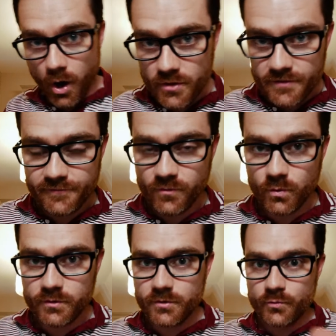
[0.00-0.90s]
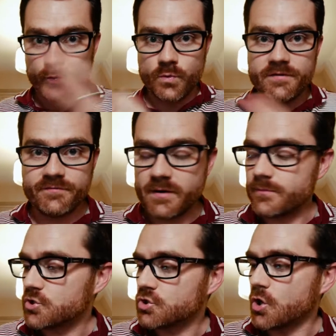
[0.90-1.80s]
on the phone, reframe
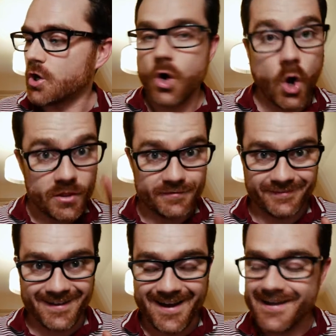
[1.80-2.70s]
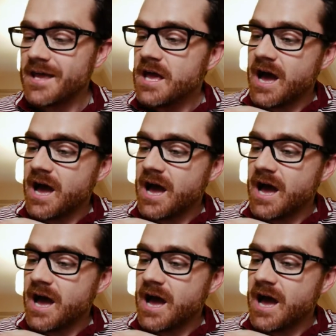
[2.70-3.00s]
the shot on the fly,